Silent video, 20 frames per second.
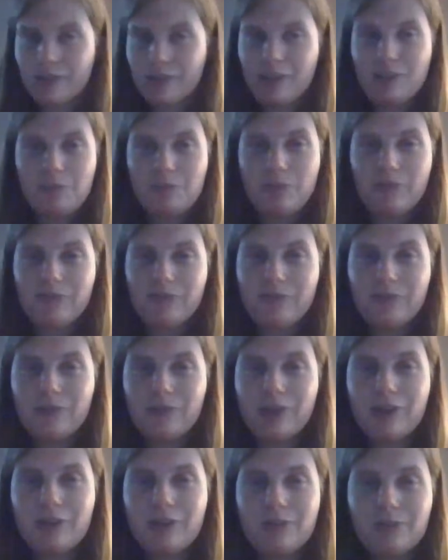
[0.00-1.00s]
keep it
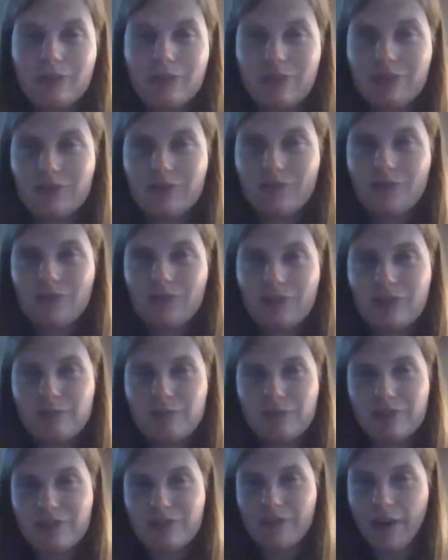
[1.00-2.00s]
flooded with some
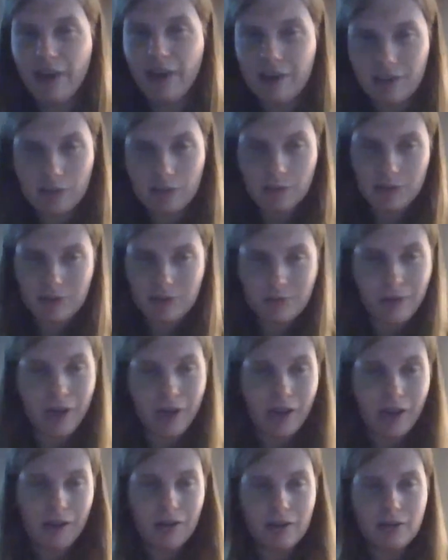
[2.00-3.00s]
sphagnum as
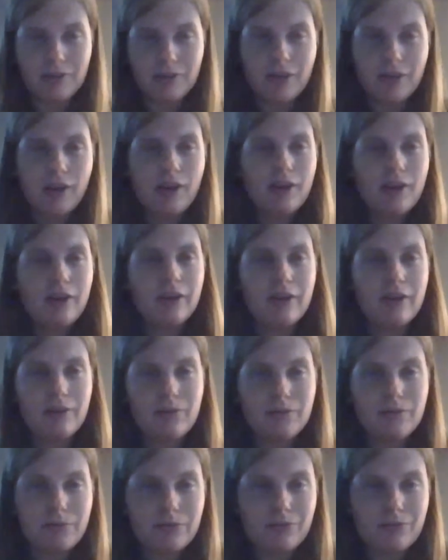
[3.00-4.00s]
well, and
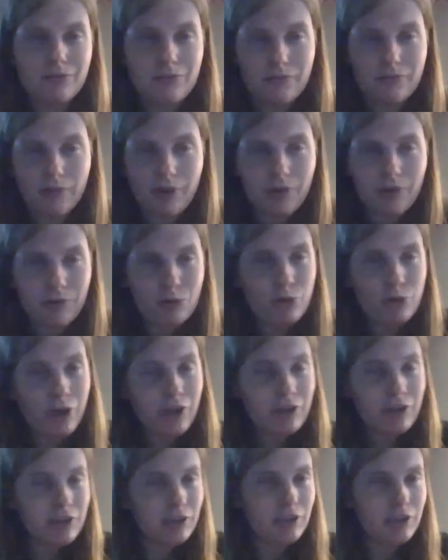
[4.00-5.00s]
it'll
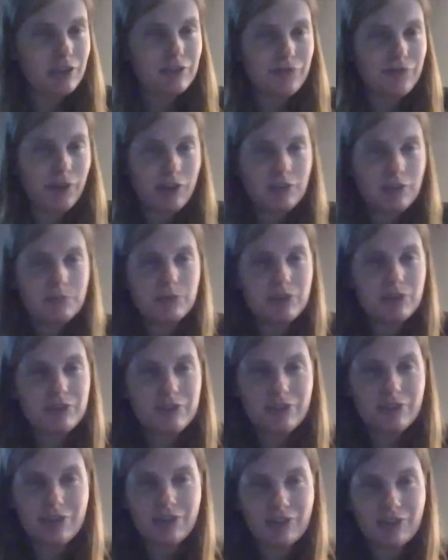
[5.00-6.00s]
quickly develop into
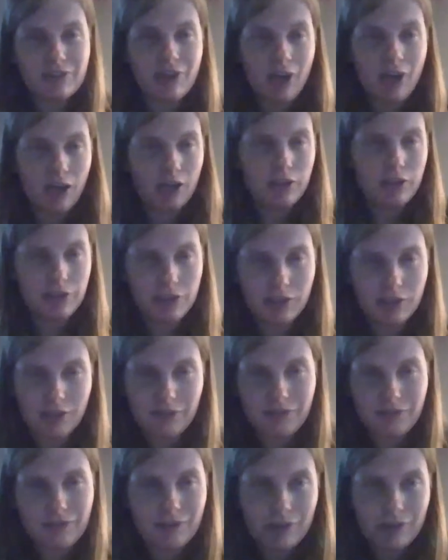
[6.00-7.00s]
this colony
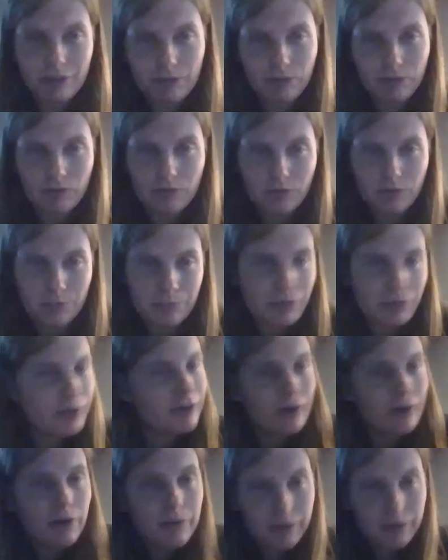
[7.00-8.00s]
of clonal
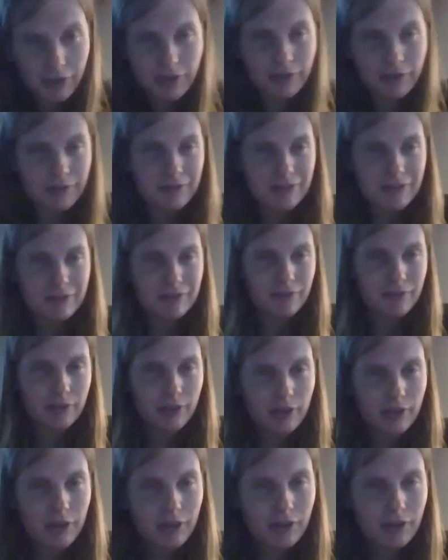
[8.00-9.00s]
Pogonias.
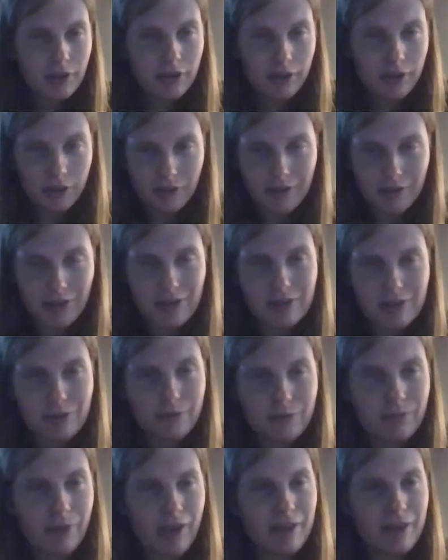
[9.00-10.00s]
That's the
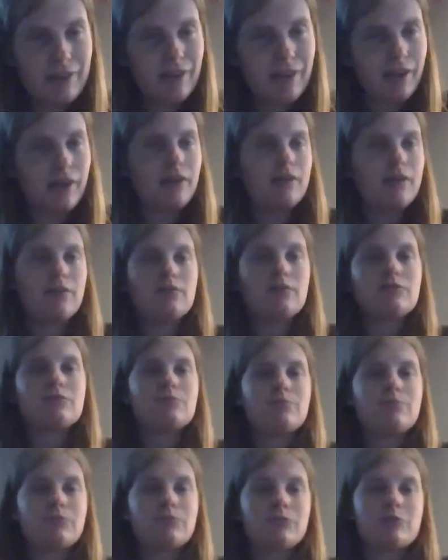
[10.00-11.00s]
way they
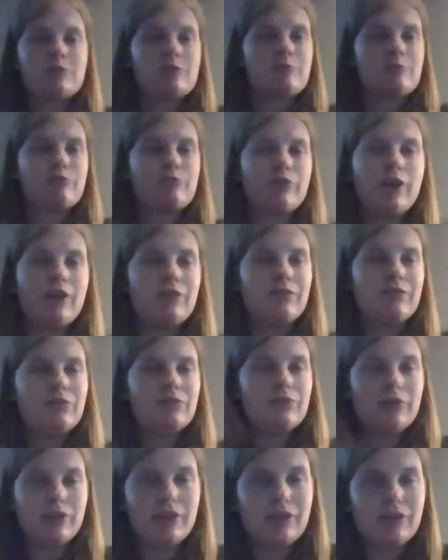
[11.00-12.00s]
spread through
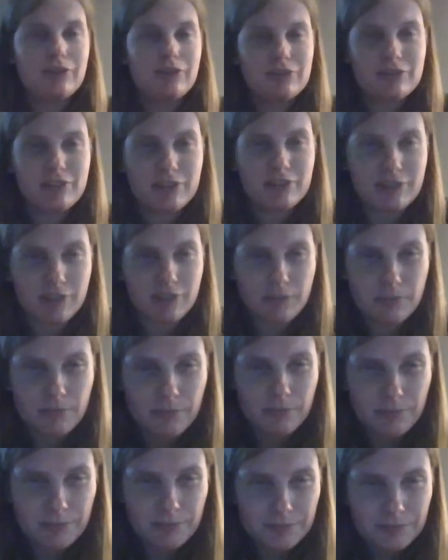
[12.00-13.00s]
the ecosystem.
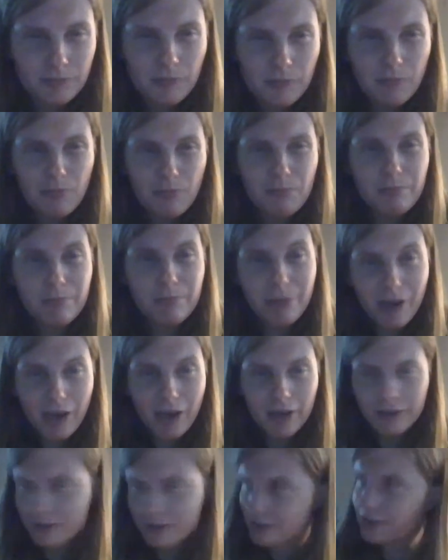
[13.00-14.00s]

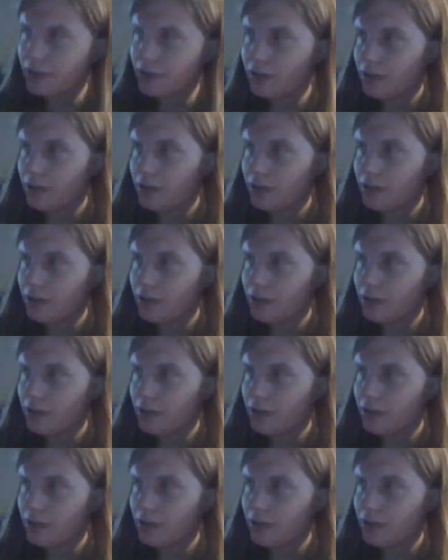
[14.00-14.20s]
But